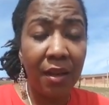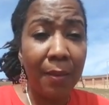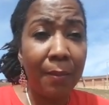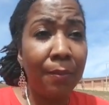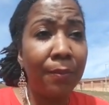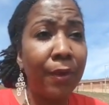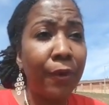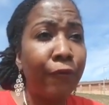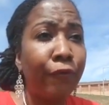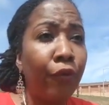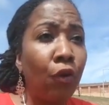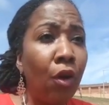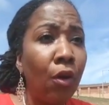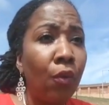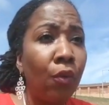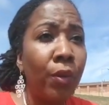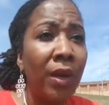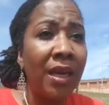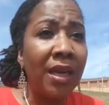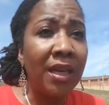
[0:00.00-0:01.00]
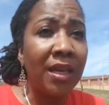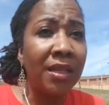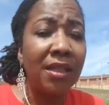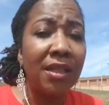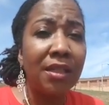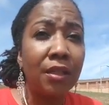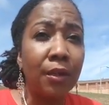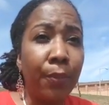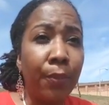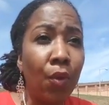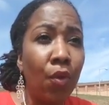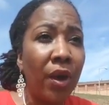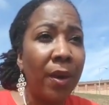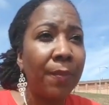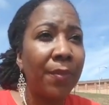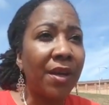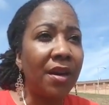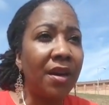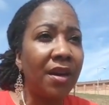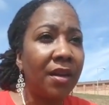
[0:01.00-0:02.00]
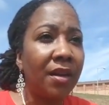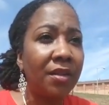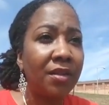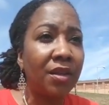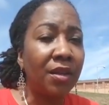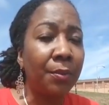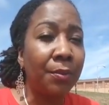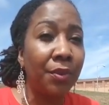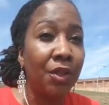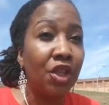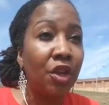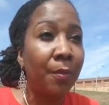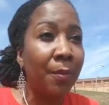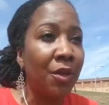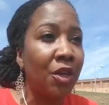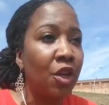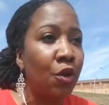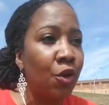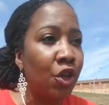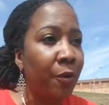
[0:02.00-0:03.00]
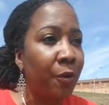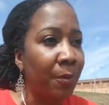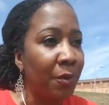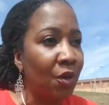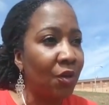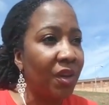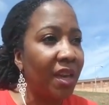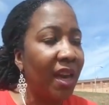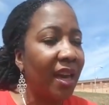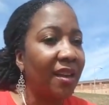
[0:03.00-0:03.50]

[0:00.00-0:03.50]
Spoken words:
before we get to the point to communicate.